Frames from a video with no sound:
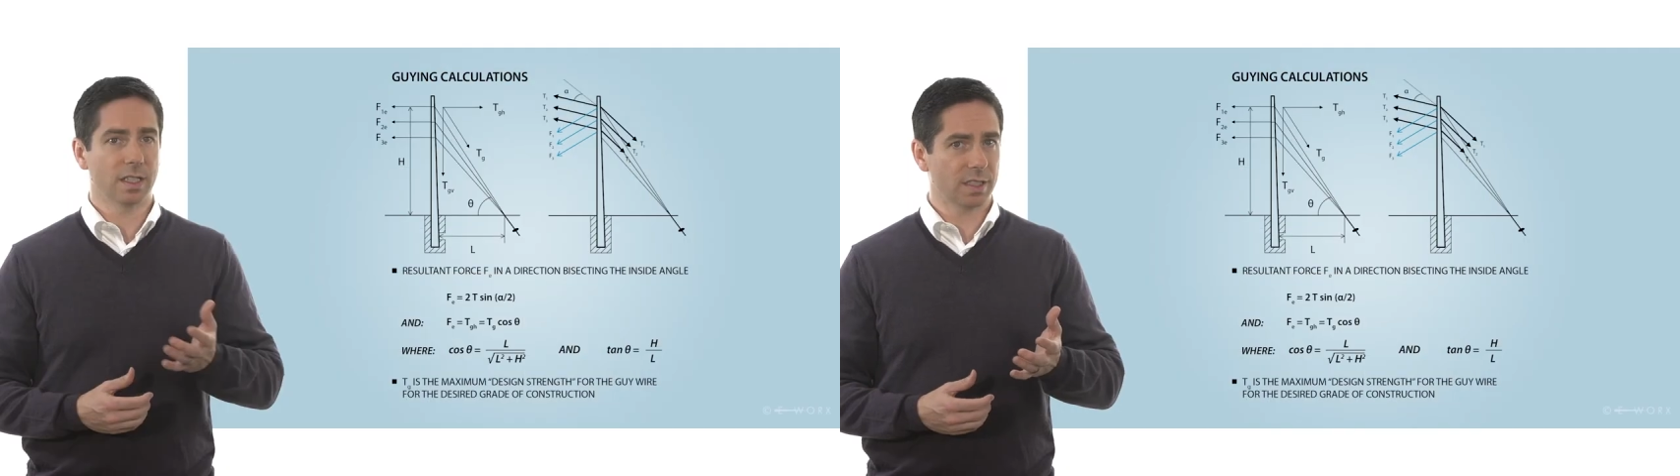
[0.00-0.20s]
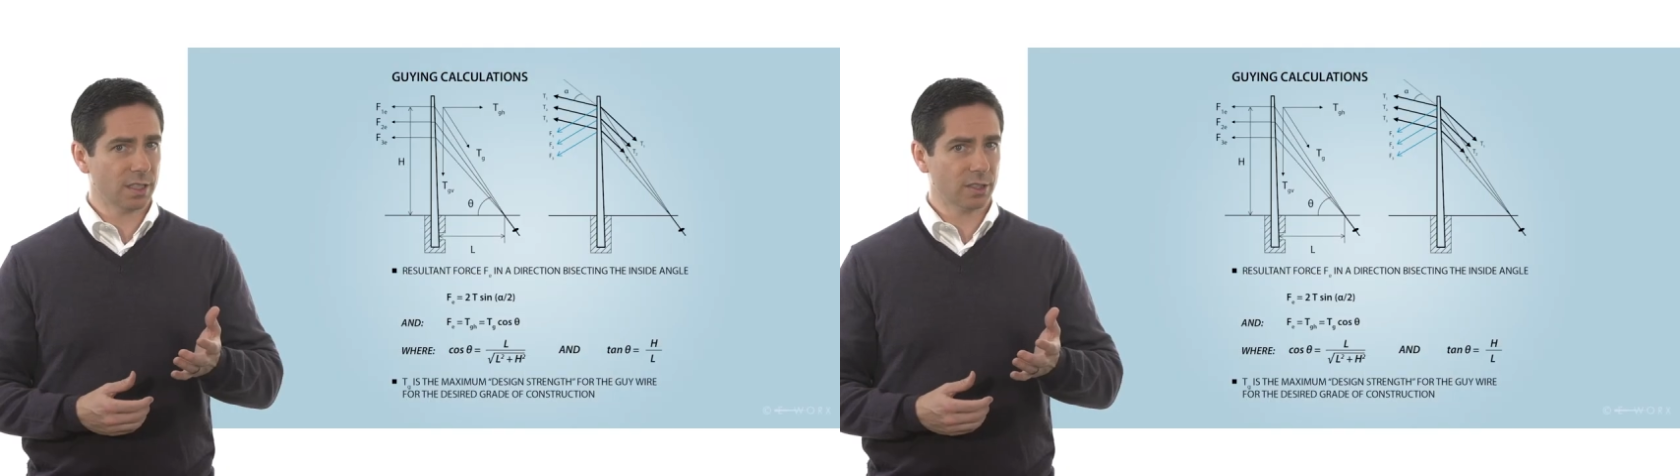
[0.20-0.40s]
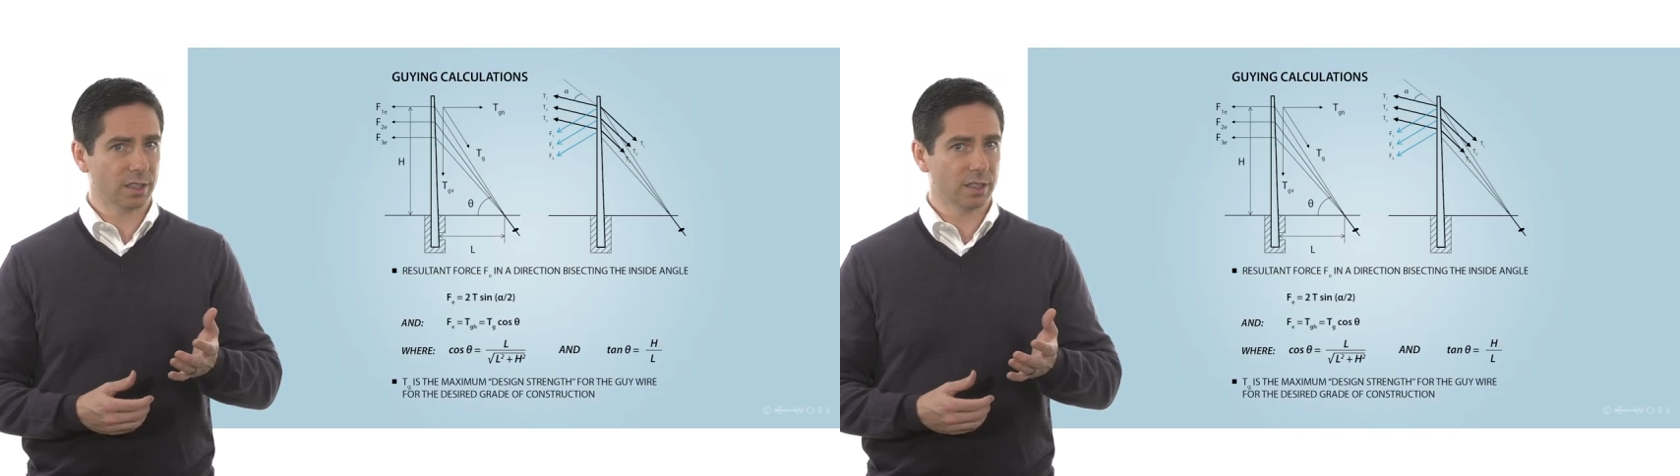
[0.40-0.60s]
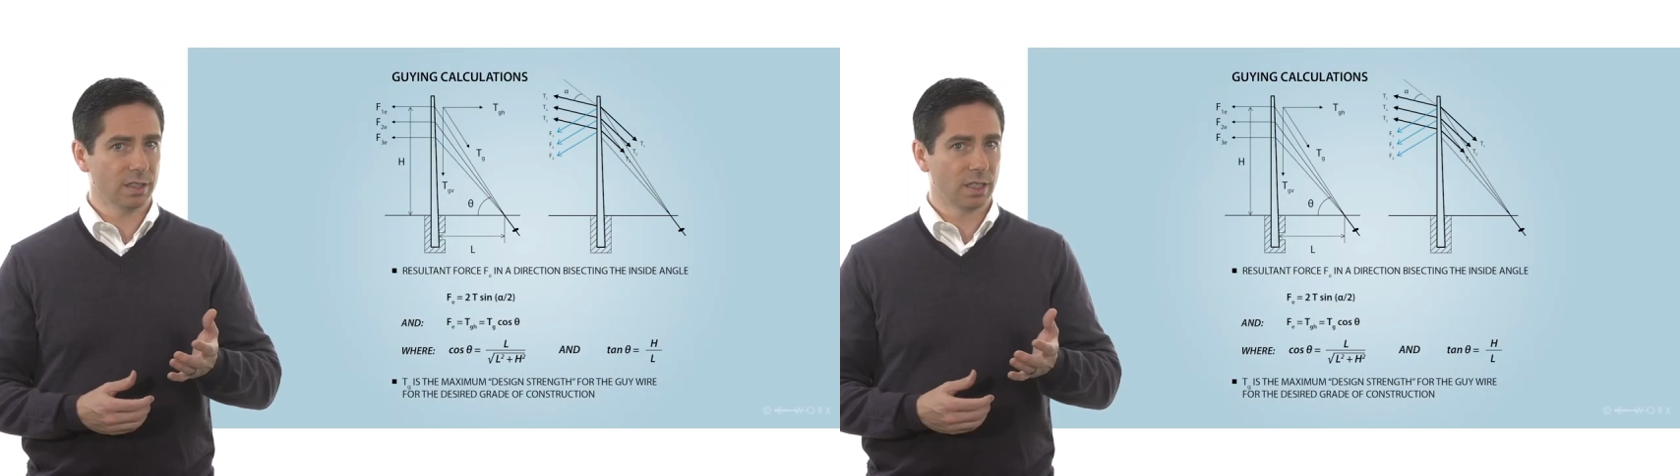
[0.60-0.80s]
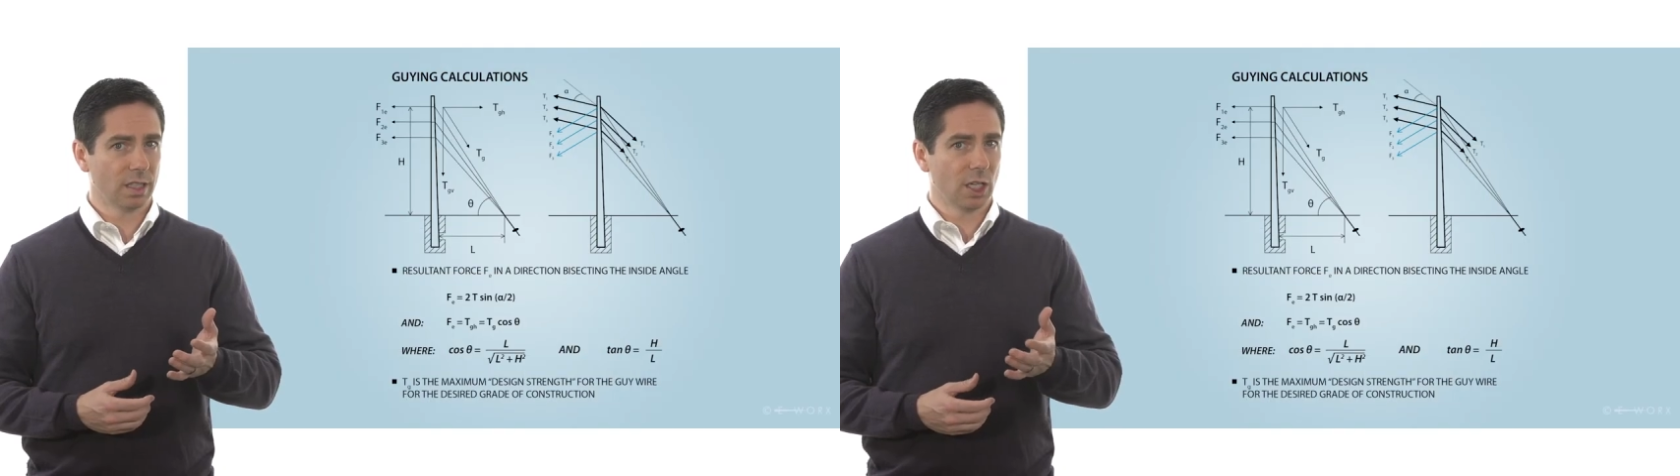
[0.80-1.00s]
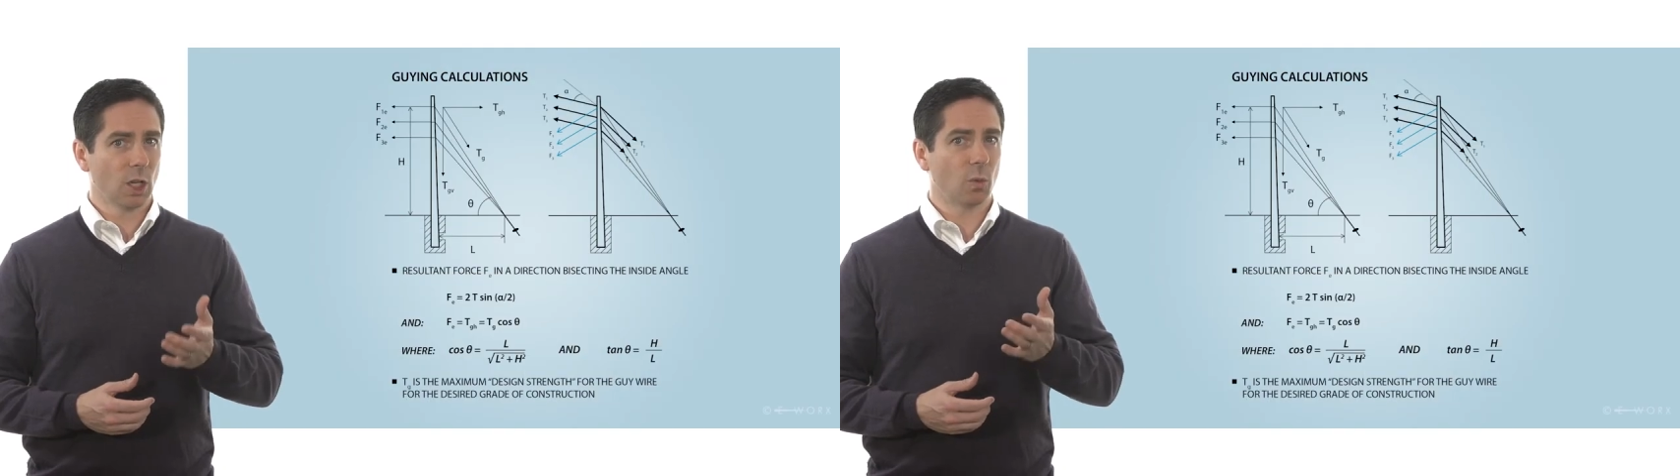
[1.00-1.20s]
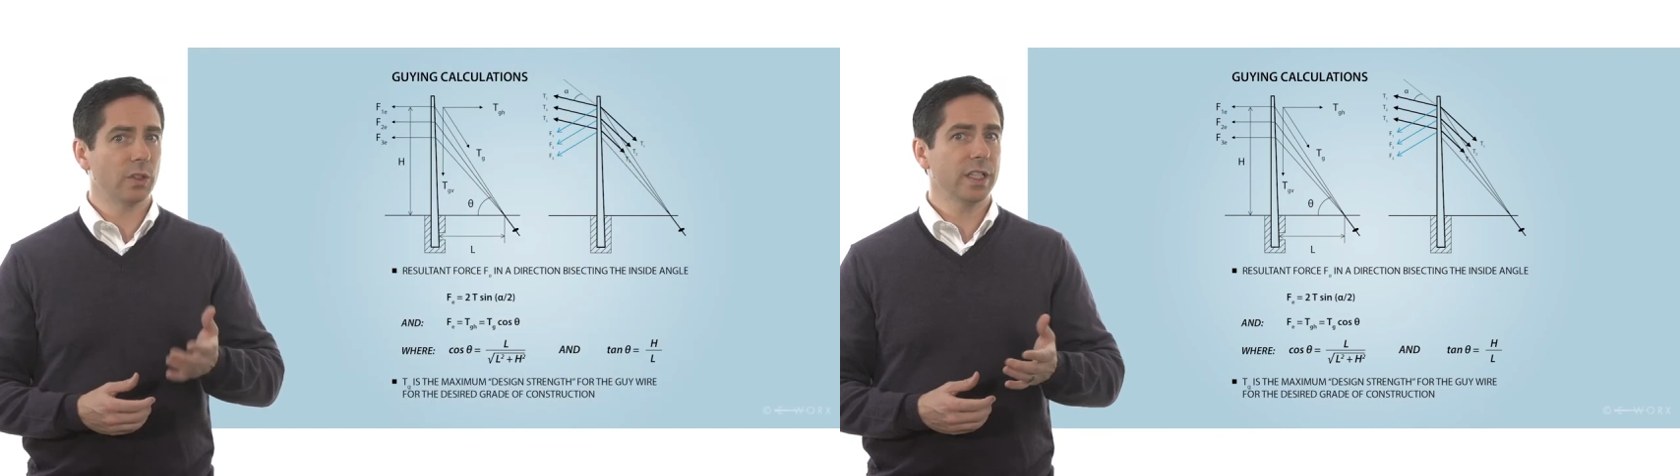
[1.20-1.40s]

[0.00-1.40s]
In addition, we'll